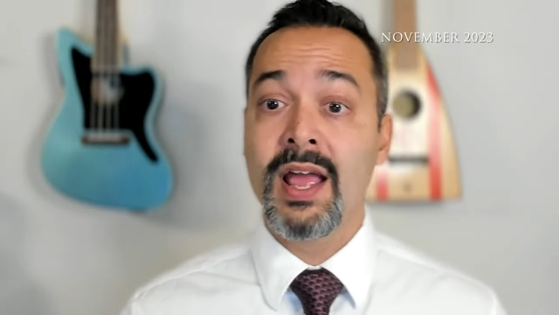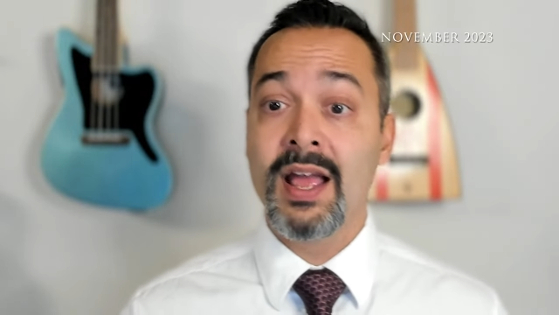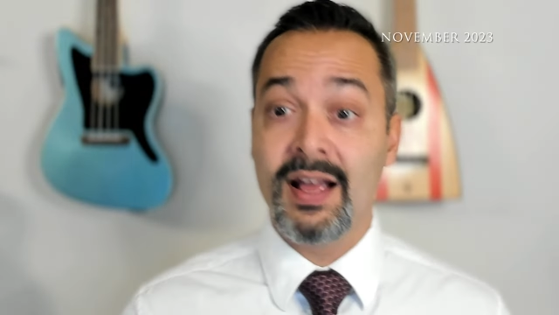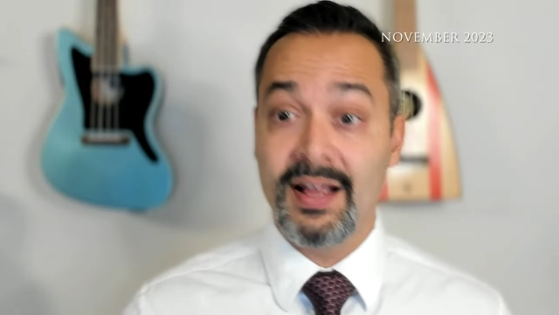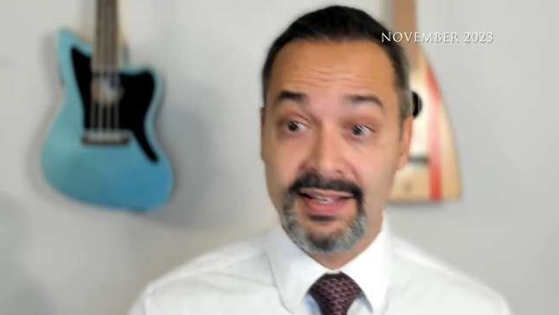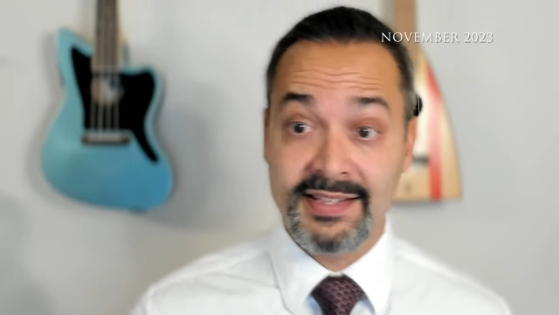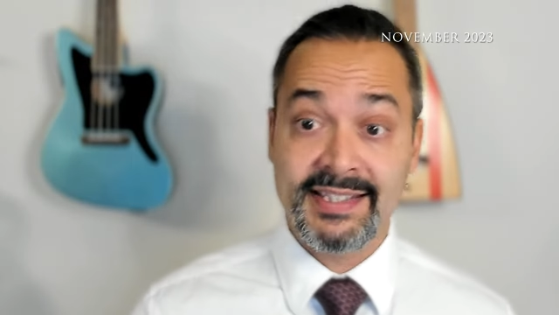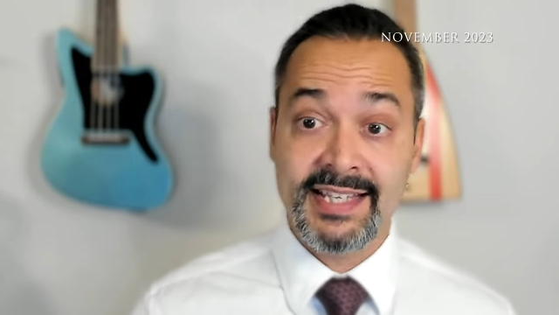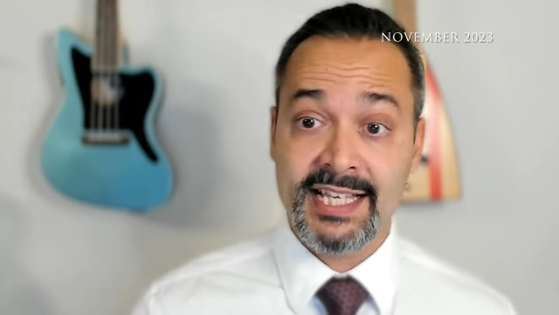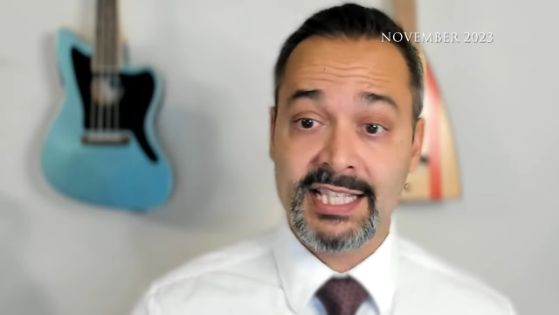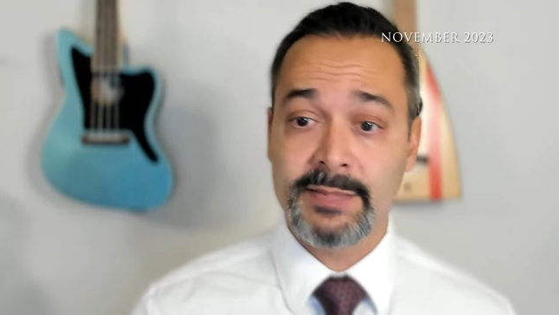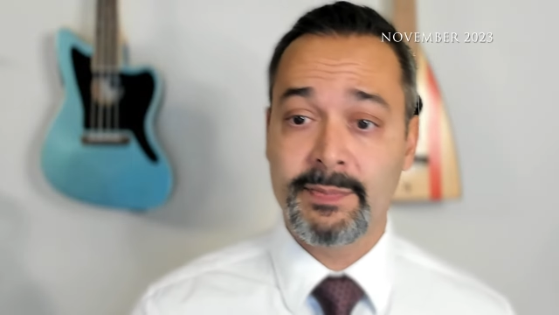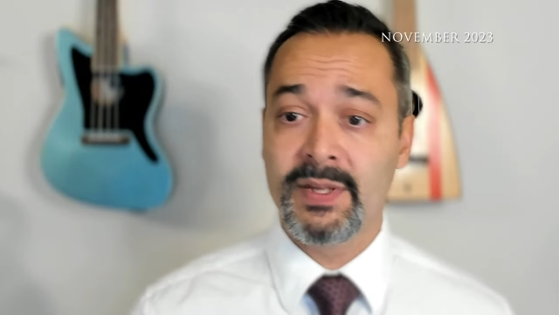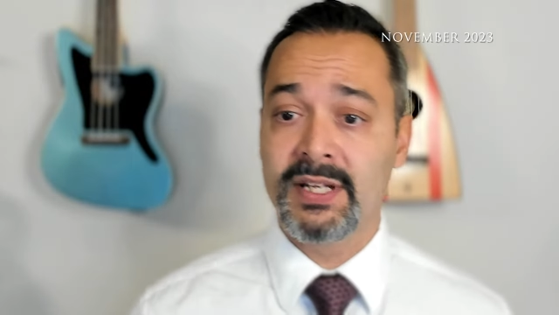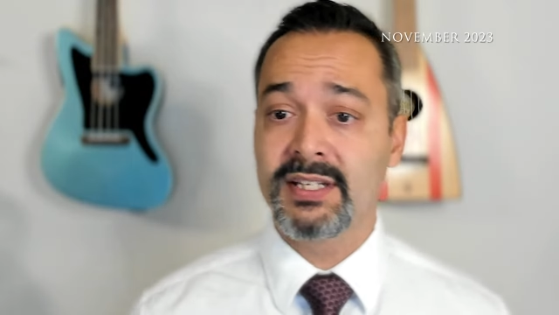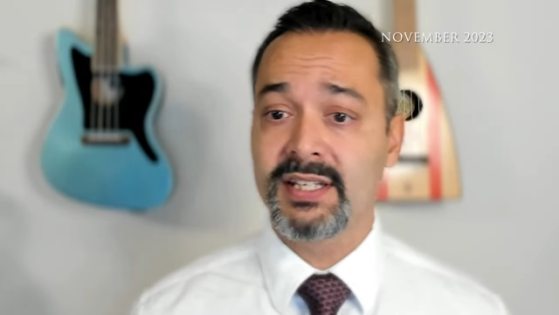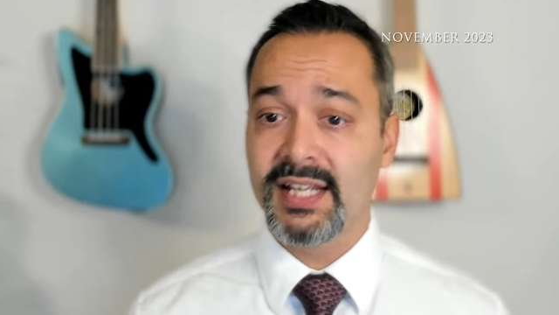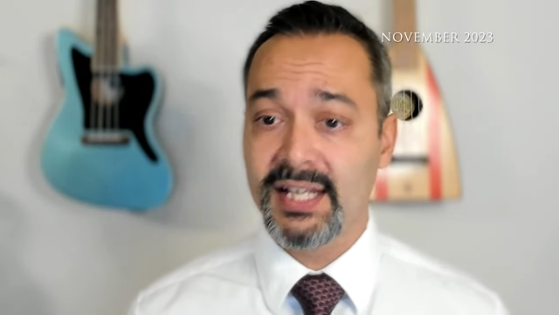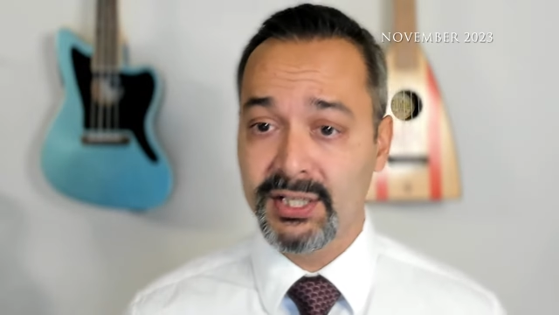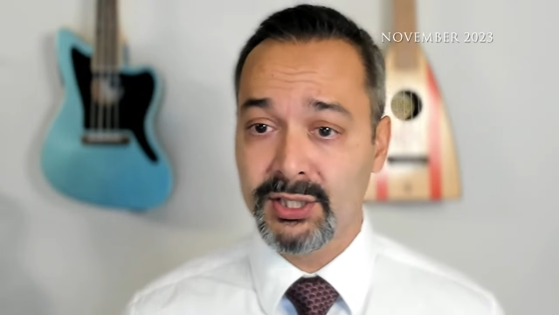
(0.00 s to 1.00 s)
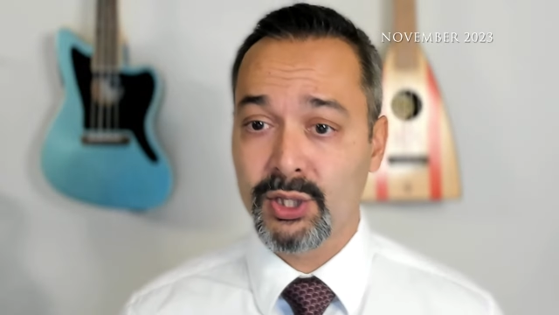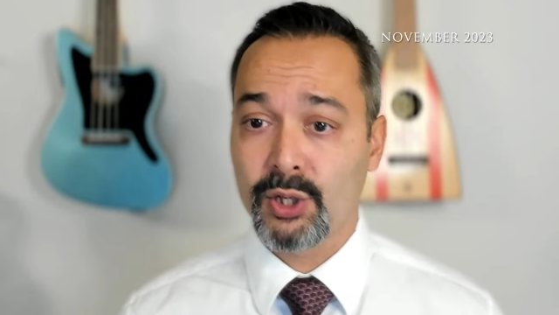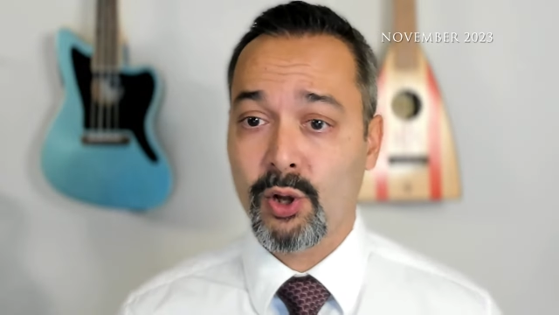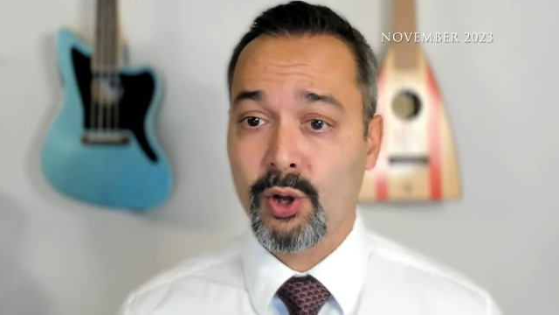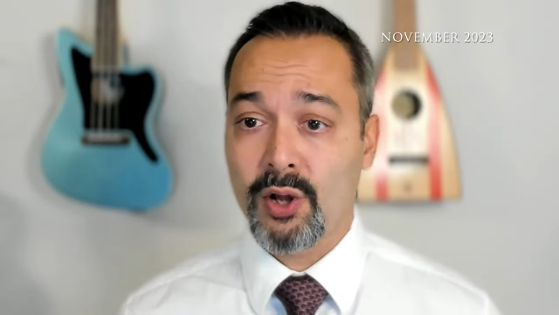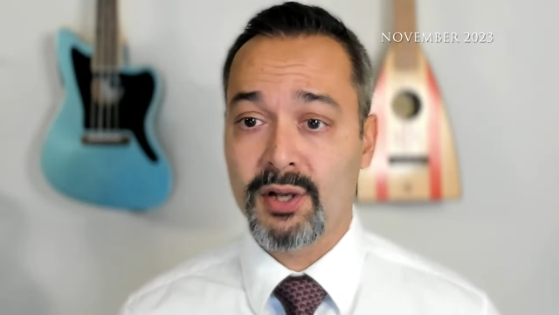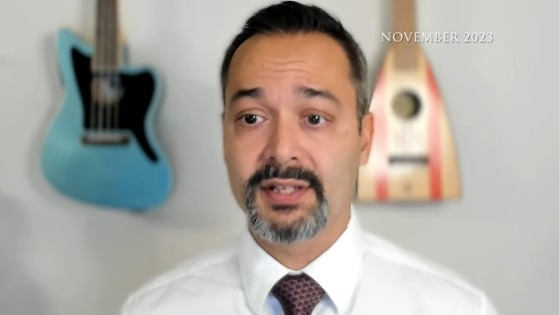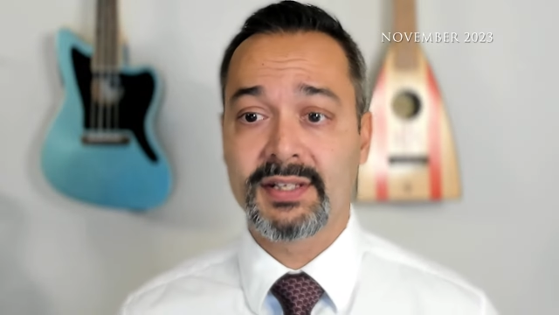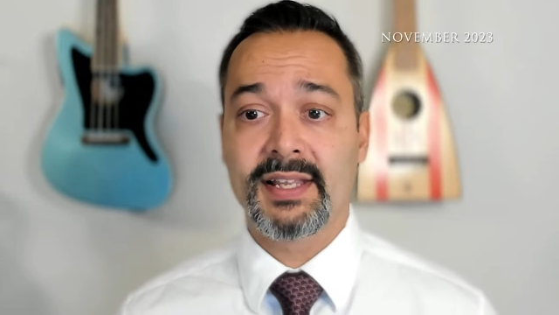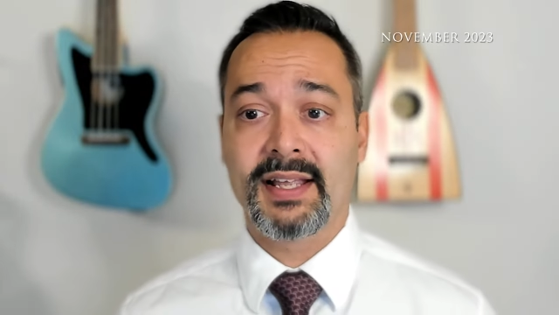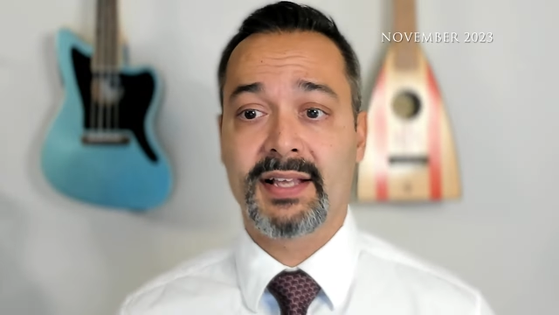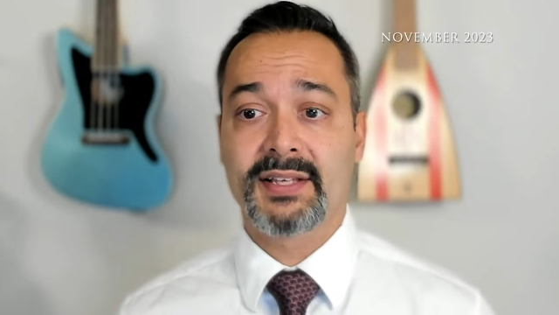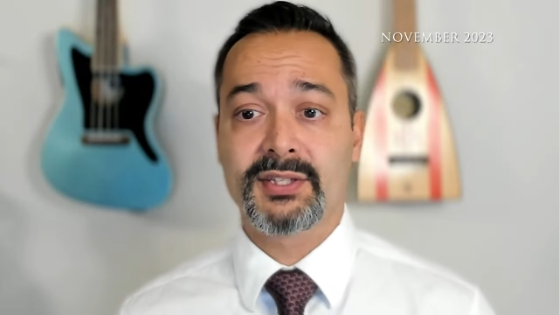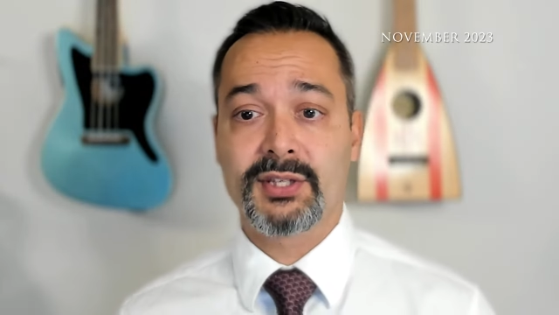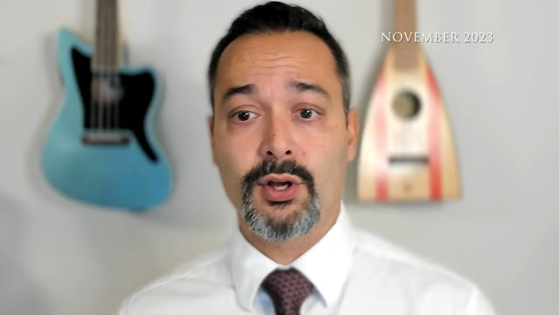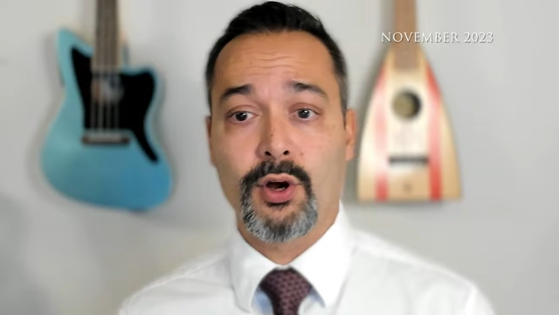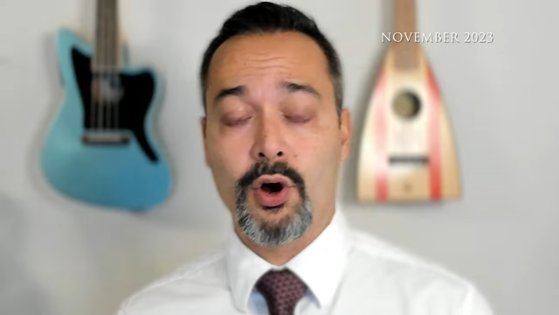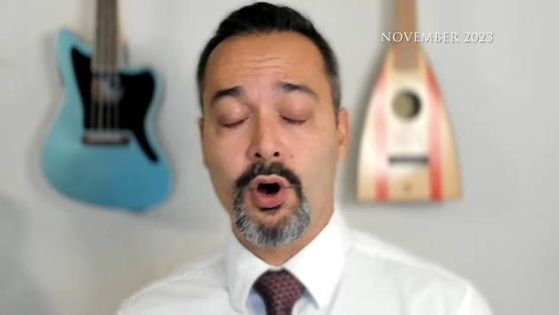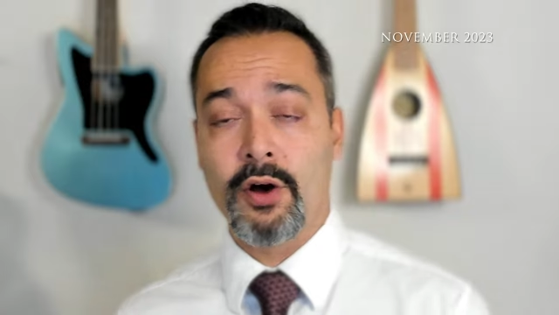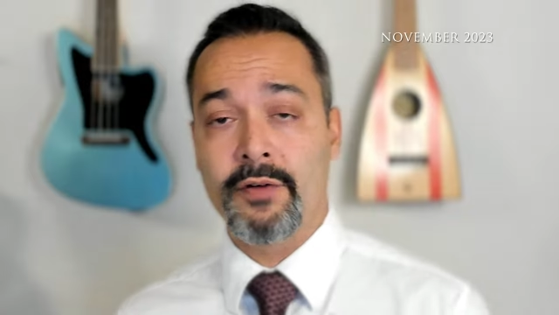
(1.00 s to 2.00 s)
assessment in the context
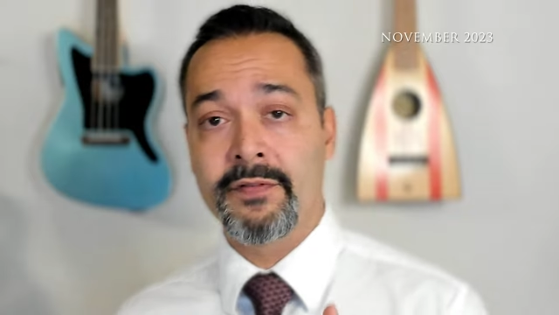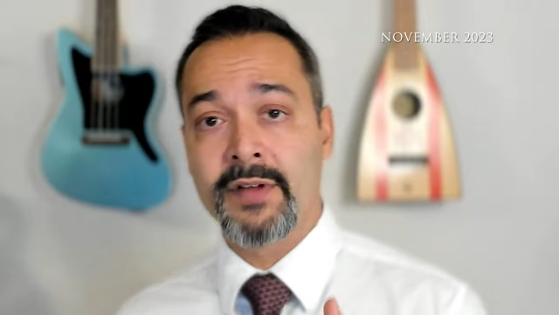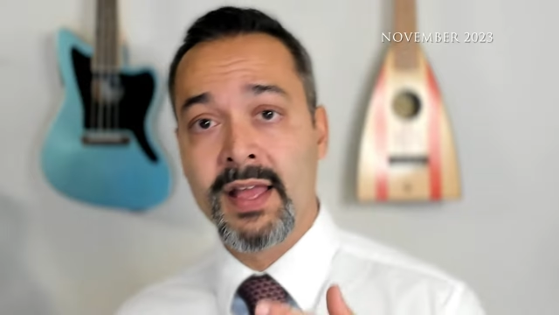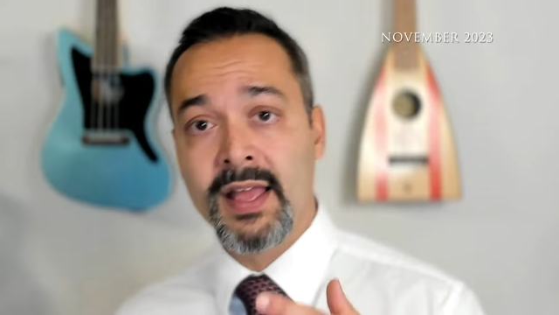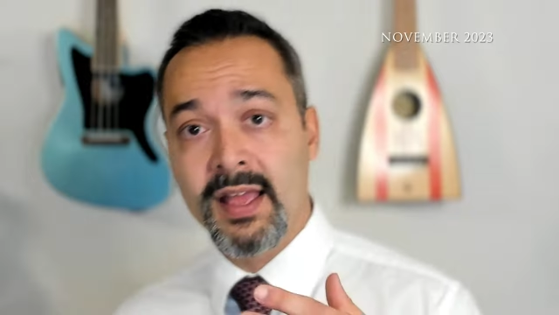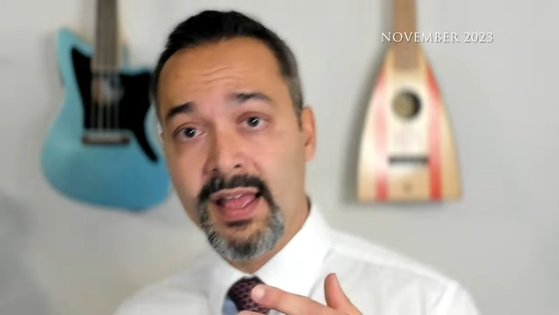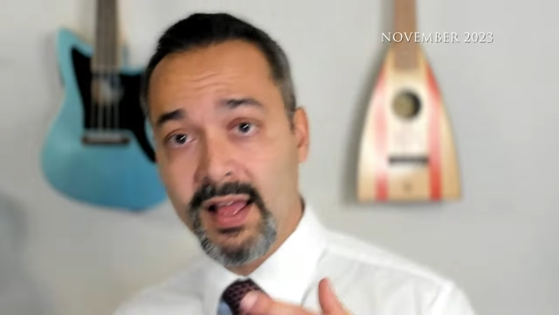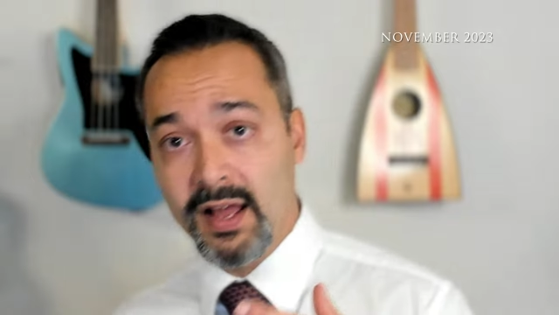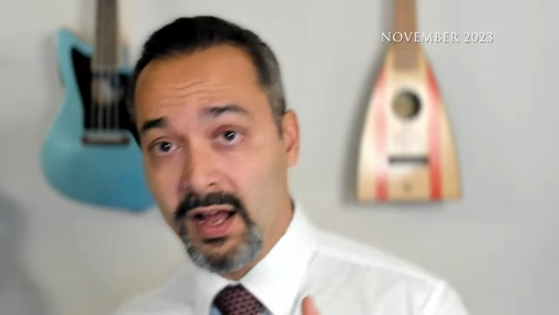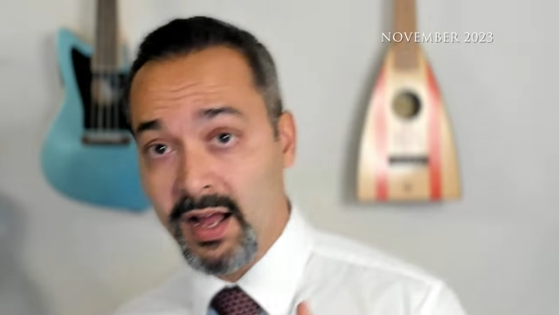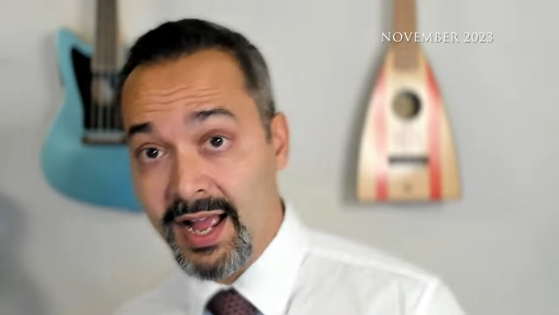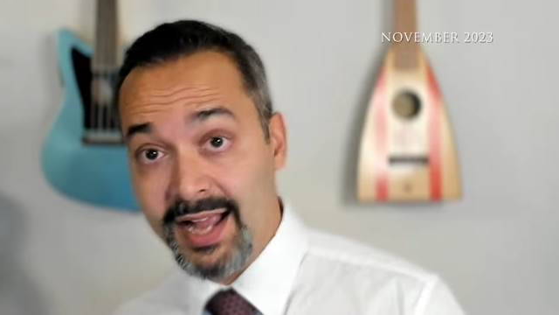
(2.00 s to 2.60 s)
of uh,